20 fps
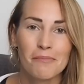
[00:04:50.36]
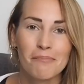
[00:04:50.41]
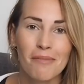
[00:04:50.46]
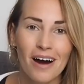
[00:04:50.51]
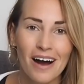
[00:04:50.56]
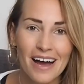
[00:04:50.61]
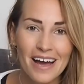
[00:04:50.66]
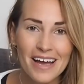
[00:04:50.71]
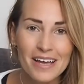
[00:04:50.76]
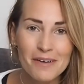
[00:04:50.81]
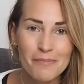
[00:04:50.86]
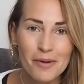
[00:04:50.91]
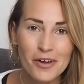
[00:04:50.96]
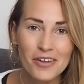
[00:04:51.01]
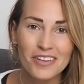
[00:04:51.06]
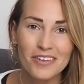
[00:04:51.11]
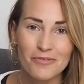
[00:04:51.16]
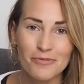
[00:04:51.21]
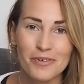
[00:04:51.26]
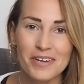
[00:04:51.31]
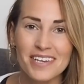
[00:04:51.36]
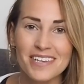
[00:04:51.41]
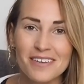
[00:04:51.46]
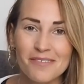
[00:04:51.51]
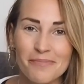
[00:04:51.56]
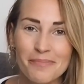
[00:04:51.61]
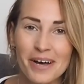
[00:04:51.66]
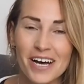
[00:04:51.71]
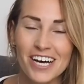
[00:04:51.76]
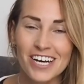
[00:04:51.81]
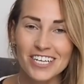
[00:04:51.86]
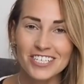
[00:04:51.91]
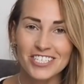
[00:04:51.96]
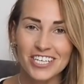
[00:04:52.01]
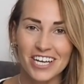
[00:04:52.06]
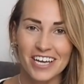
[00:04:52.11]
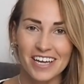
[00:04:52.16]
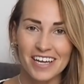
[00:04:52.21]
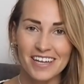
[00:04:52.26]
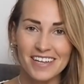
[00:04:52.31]
My most recent
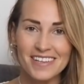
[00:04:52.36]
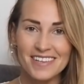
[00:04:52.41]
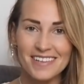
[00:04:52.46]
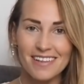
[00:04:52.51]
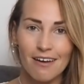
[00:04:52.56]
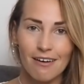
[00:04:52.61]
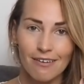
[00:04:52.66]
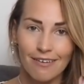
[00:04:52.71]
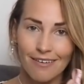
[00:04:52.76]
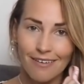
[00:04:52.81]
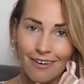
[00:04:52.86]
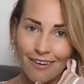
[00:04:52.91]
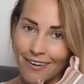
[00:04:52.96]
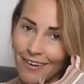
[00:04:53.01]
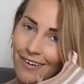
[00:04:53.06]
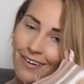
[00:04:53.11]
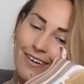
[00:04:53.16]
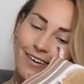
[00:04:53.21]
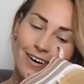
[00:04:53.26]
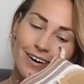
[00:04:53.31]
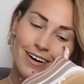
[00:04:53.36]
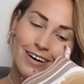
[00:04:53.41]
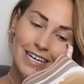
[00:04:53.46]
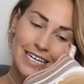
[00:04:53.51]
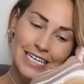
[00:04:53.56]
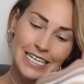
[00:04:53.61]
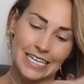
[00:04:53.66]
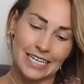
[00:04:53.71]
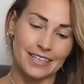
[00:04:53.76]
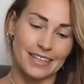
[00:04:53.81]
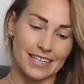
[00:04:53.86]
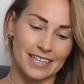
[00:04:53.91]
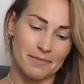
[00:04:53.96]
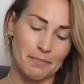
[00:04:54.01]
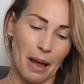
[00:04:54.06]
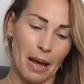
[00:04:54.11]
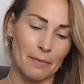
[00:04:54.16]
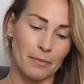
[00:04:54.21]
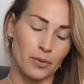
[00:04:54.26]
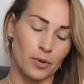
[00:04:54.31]
purchase are these
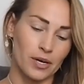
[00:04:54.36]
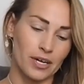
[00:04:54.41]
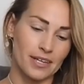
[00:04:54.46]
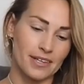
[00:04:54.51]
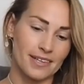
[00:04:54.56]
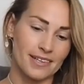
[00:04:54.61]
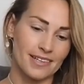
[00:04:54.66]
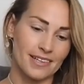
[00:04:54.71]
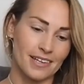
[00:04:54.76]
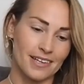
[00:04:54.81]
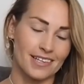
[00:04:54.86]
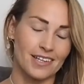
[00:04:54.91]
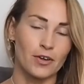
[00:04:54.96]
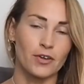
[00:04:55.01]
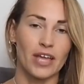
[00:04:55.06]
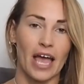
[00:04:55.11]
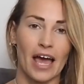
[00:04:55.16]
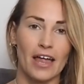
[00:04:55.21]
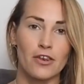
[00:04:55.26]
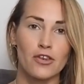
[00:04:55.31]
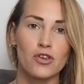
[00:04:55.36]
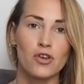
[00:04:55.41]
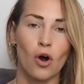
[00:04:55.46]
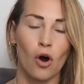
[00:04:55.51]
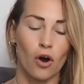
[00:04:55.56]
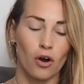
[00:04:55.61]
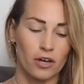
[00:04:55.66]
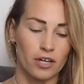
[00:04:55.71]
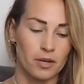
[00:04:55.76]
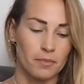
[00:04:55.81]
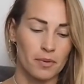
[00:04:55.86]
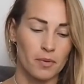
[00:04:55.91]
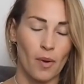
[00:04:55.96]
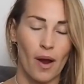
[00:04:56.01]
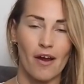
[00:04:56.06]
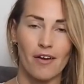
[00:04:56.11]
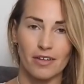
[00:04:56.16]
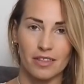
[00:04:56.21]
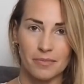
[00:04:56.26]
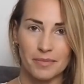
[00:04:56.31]
bad boys. So yeah, not gonna be
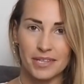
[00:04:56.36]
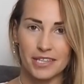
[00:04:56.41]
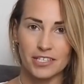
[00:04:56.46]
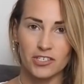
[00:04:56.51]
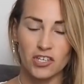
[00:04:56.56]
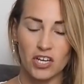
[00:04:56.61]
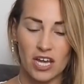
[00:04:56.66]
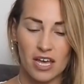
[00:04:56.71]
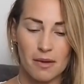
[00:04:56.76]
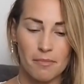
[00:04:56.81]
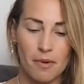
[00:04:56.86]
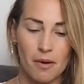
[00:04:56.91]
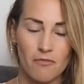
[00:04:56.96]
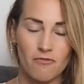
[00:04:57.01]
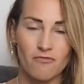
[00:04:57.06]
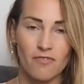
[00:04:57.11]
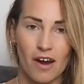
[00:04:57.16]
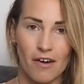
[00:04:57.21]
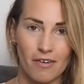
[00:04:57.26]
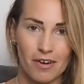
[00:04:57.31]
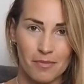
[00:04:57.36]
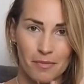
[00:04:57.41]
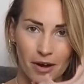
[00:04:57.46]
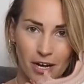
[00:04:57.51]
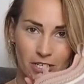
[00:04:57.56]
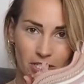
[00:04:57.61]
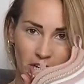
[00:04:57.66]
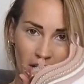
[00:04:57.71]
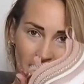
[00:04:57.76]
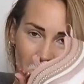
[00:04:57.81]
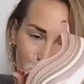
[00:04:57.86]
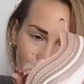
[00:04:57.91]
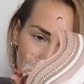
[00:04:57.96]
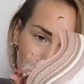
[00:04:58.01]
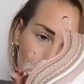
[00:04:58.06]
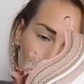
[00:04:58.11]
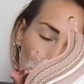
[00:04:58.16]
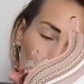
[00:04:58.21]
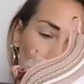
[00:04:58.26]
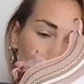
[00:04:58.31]
wearing them in the gym. Very much a
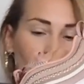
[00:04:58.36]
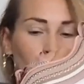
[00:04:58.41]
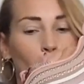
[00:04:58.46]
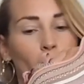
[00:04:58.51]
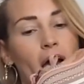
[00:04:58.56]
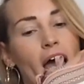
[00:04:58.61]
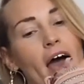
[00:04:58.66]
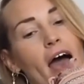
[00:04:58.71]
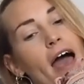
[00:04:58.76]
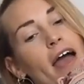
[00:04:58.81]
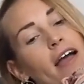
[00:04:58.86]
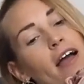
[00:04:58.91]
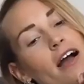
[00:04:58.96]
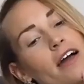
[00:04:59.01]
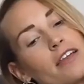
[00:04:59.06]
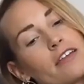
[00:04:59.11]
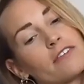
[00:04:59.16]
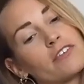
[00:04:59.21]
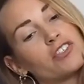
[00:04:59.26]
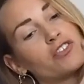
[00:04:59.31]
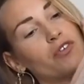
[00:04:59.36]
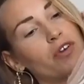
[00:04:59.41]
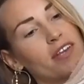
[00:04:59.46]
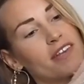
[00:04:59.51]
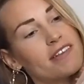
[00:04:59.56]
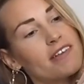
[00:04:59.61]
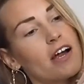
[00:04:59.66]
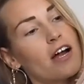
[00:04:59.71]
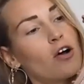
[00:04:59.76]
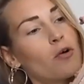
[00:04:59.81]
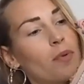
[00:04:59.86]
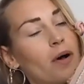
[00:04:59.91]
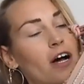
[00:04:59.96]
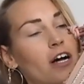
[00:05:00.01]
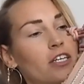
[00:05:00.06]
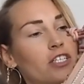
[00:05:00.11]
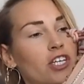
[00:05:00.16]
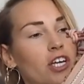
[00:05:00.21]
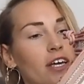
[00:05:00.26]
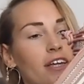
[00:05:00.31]
sportswear kind of street style
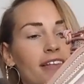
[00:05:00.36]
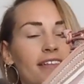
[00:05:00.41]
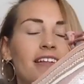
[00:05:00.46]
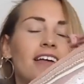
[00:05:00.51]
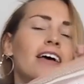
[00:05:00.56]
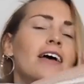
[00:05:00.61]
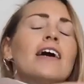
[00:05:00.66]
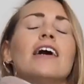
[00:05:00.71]
purchase.